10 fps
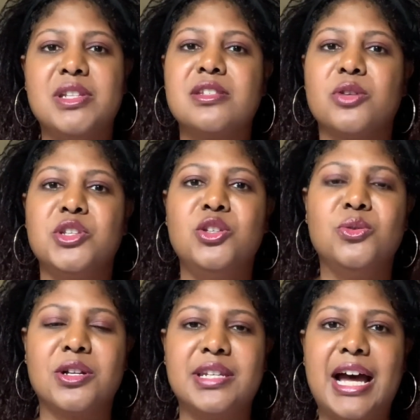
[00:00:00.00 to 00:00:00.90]
so you
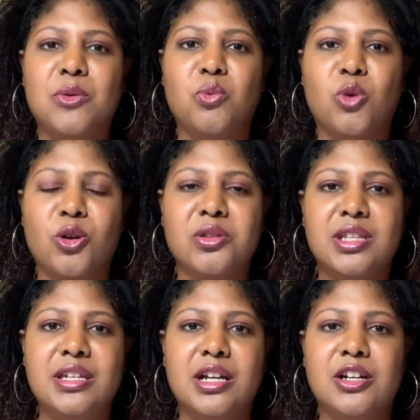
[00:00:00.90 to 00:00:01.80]
are not
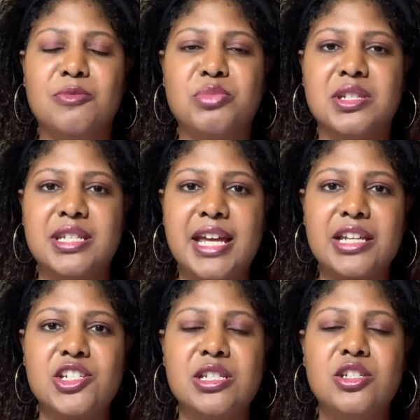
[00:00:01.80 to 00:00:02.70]
worthy of protection.